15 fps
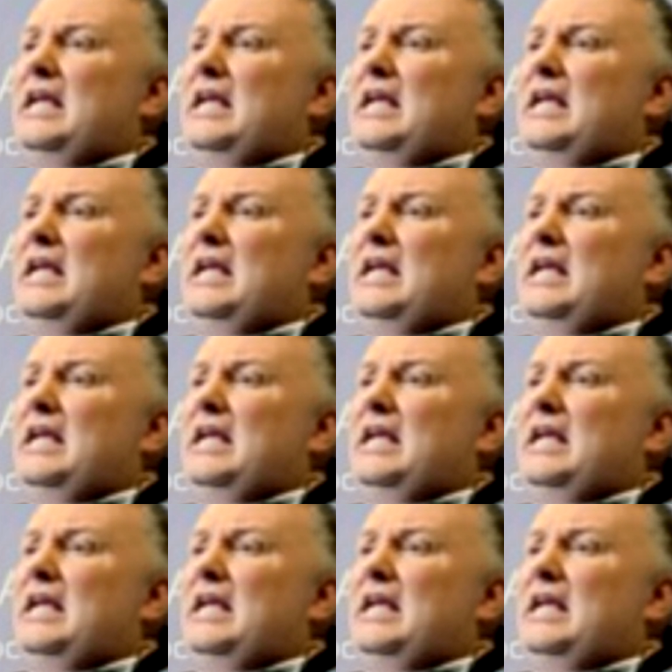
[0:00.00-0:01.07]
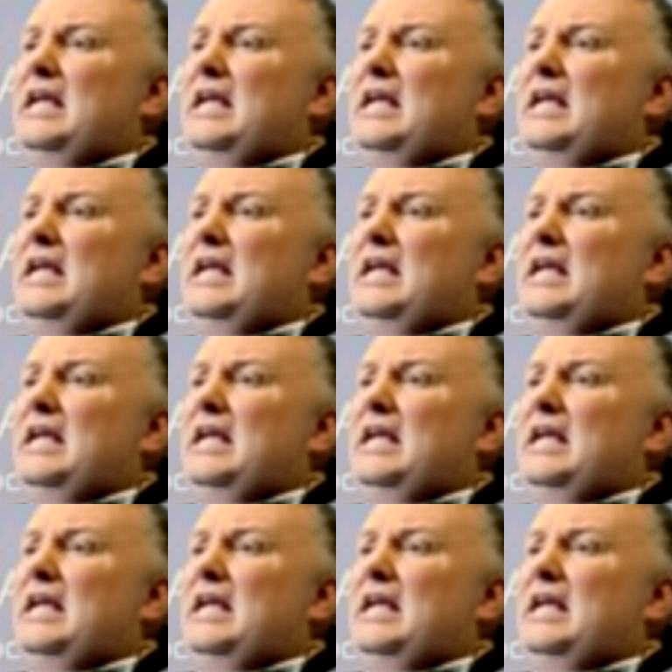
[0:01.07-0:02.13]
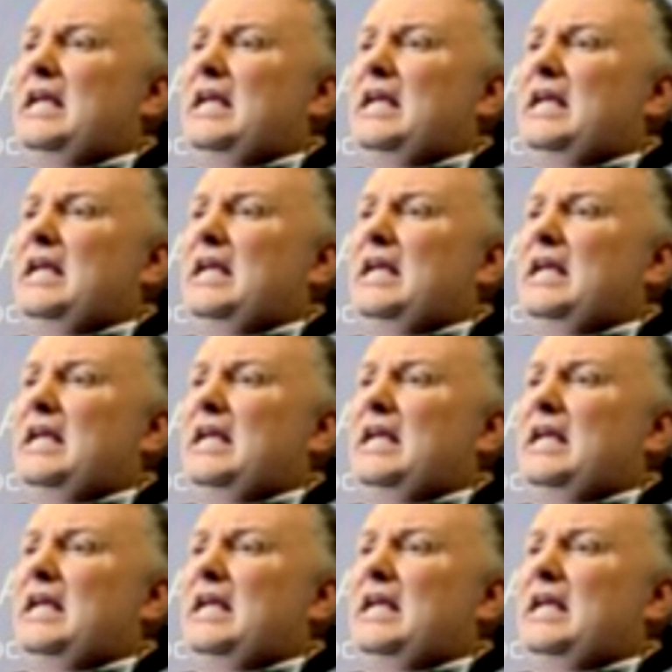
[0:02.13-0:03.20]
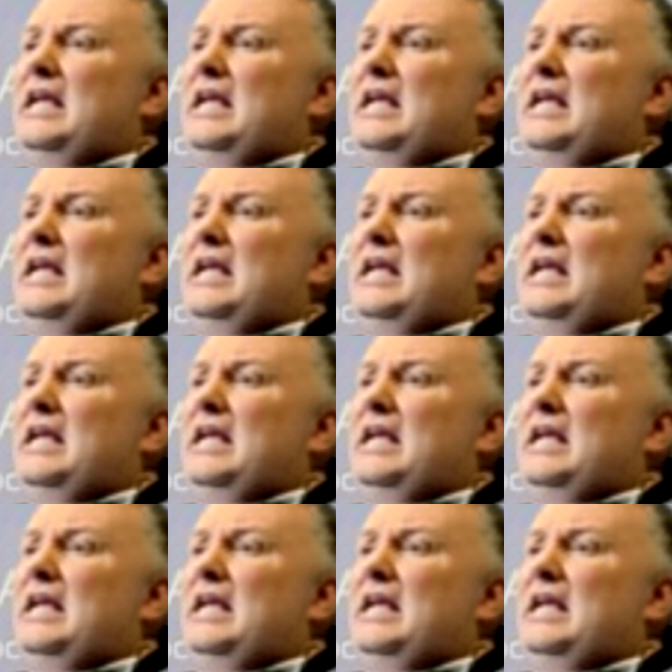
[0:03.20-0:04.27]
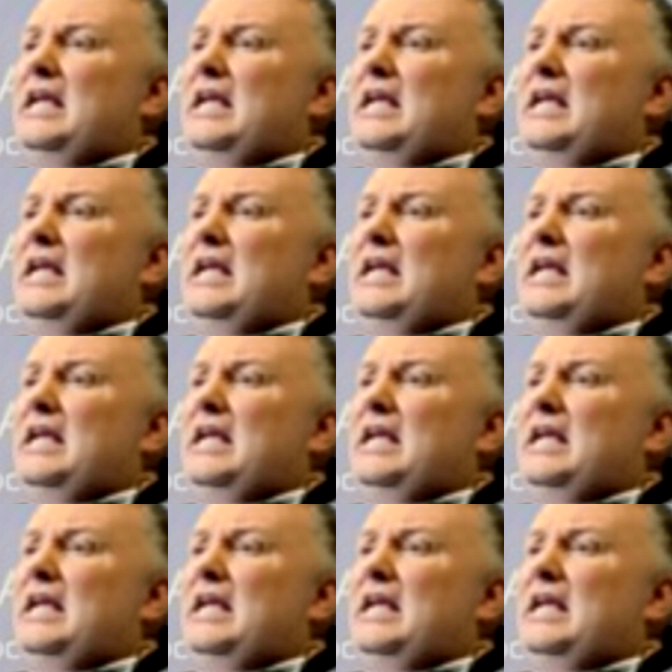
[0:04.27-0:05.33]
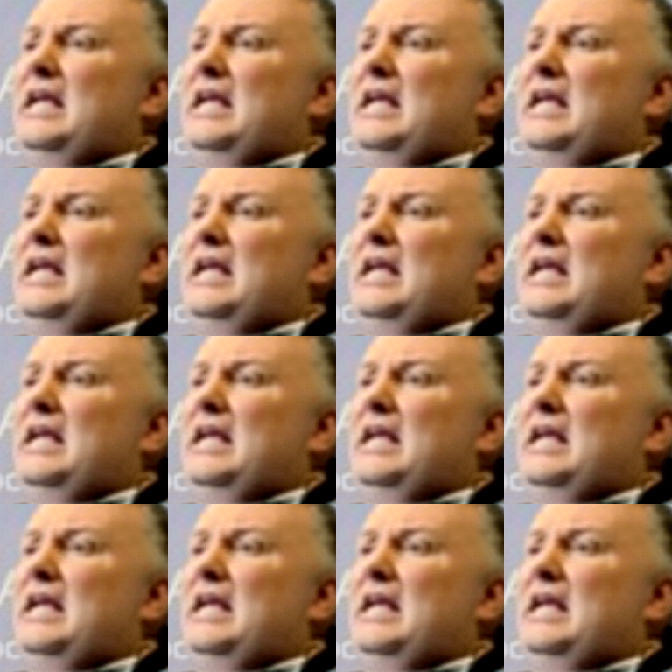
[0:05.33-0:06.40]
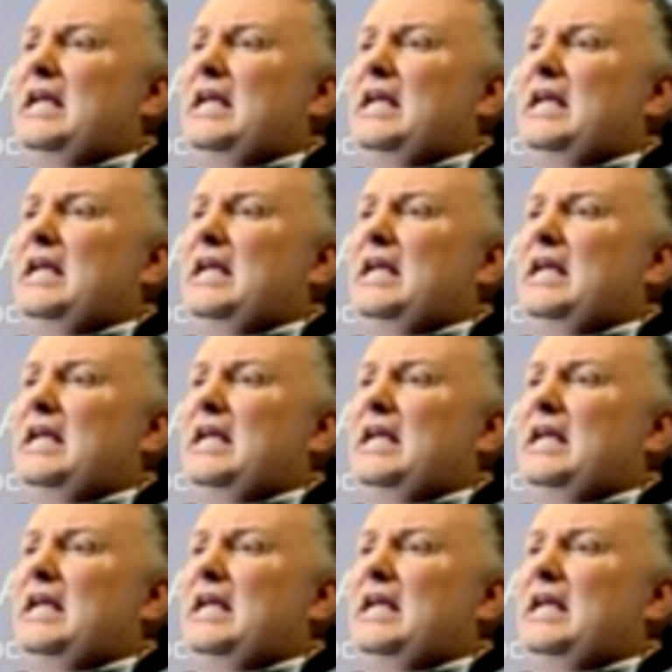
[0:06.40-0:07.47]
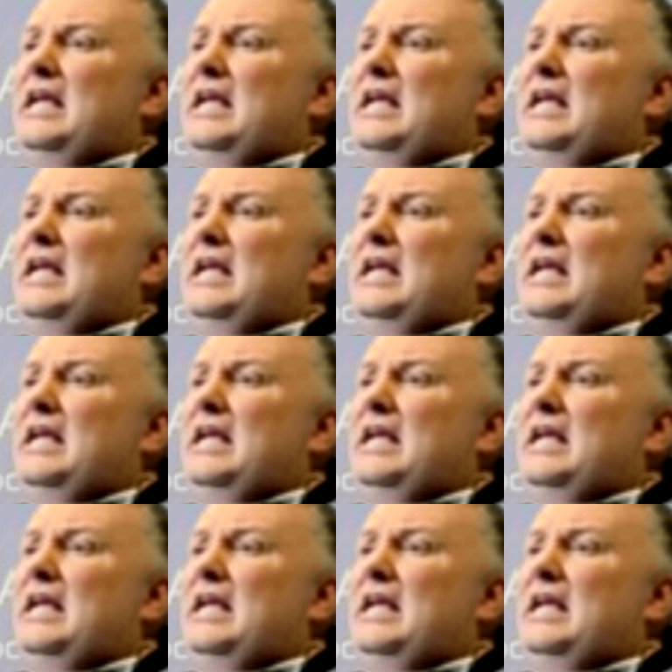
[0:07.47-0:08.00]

(no lip movement)